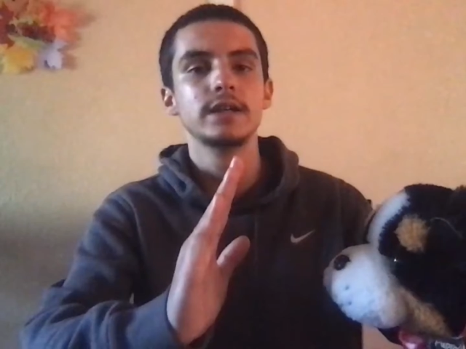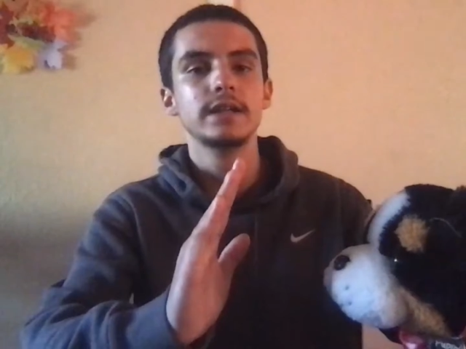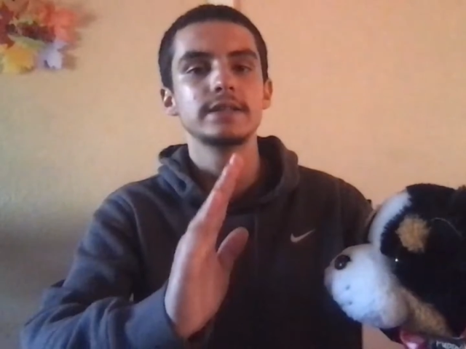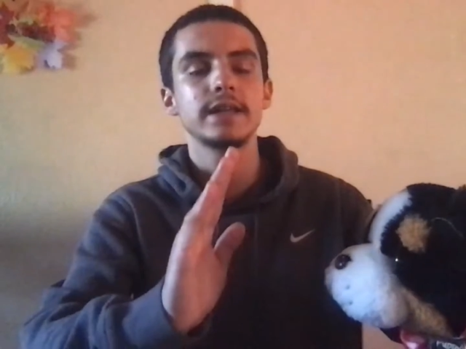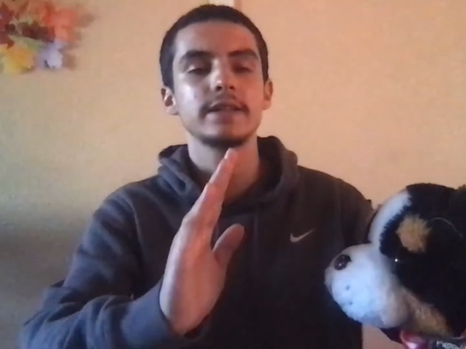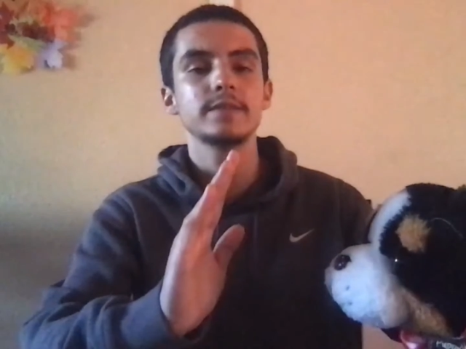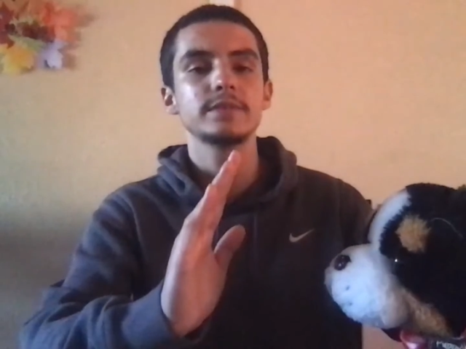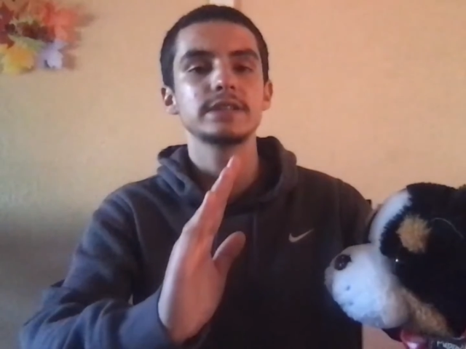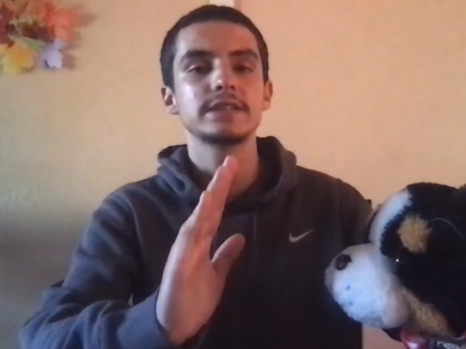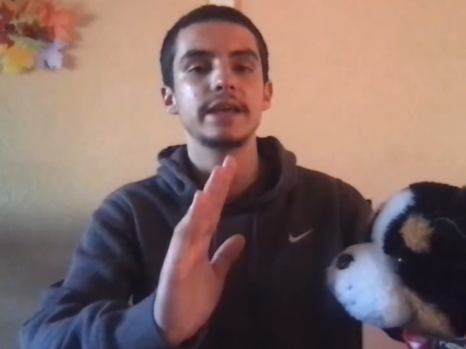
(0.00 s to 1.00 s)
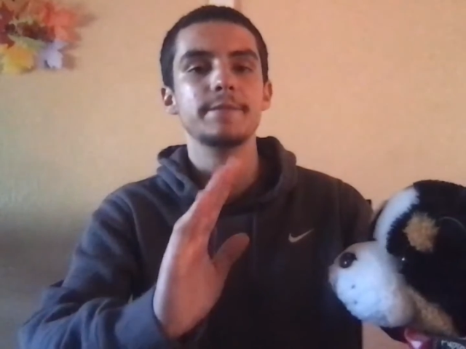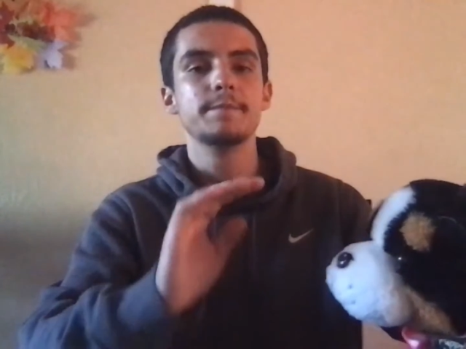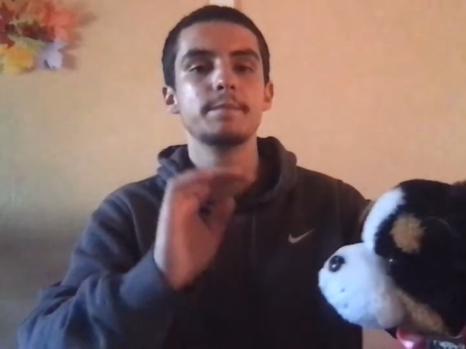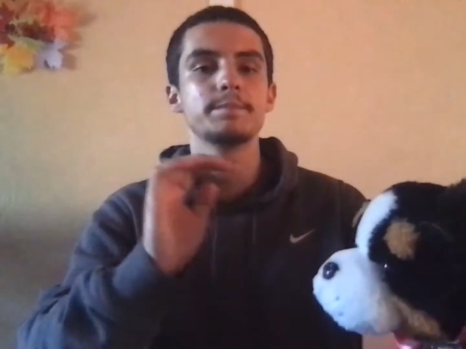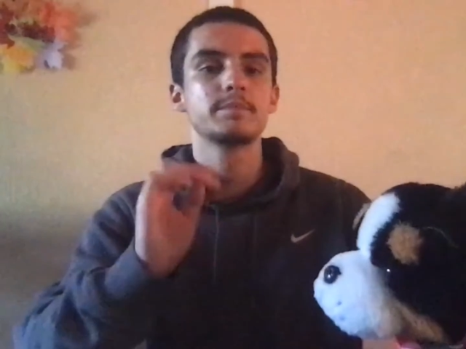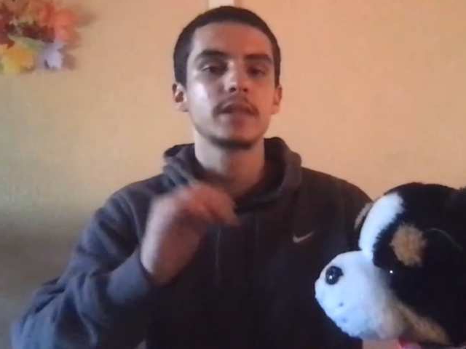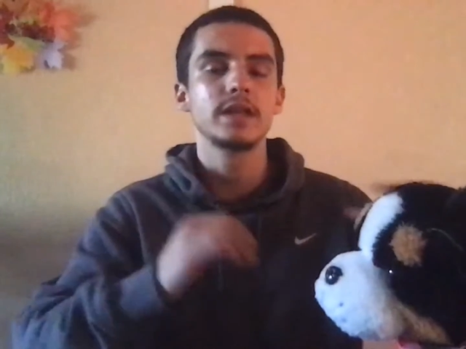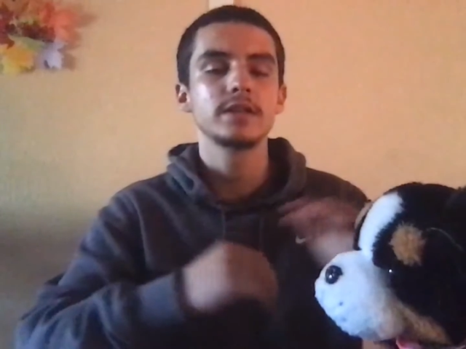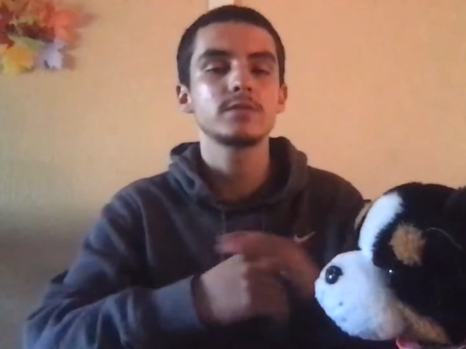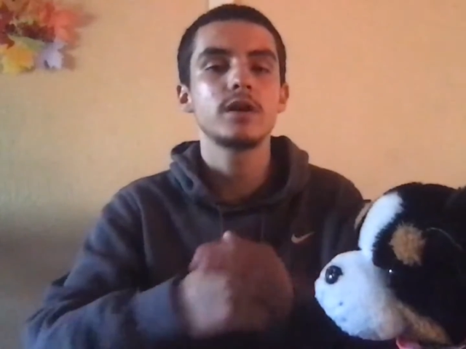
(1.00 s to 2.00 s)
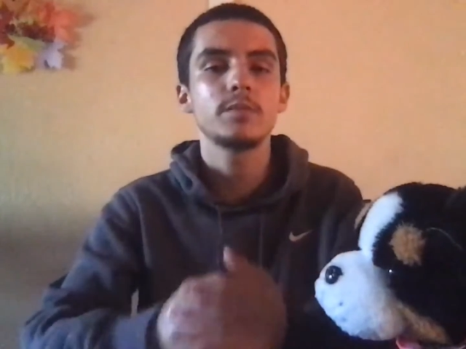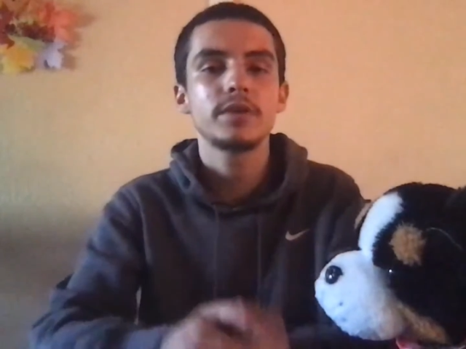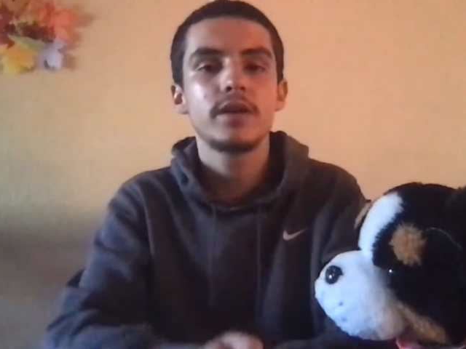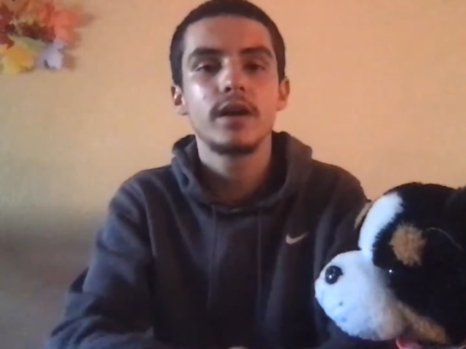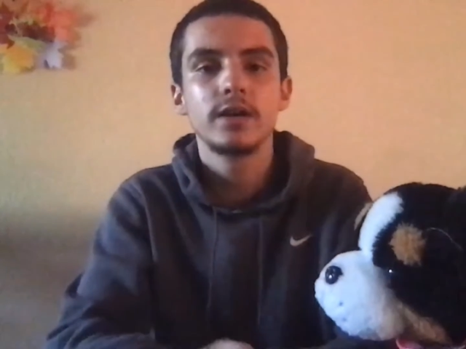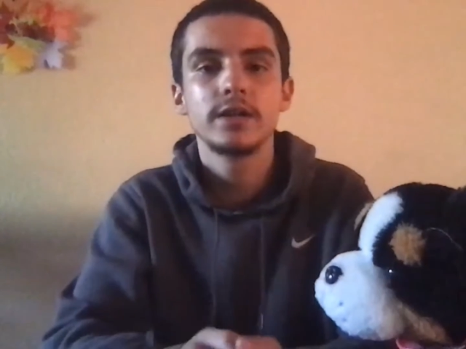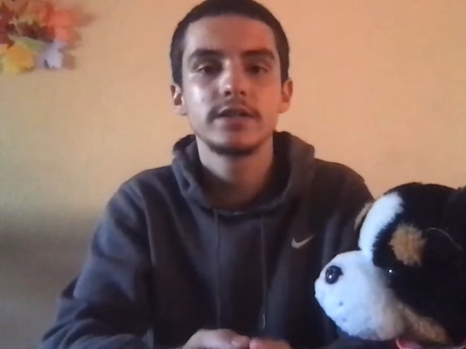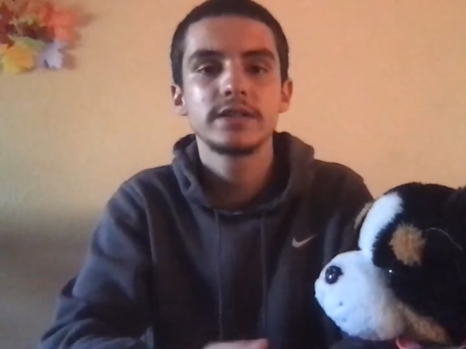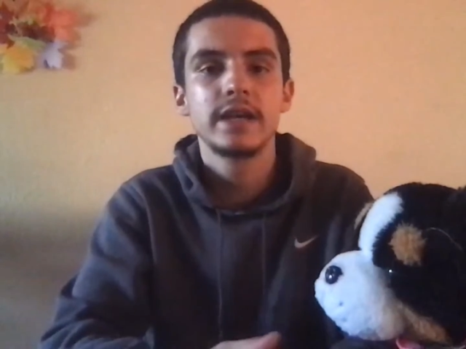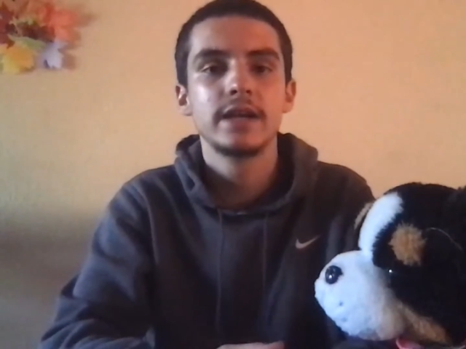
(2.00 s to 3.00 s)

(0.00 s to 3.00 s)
telling them to stay, and this will help your dog understand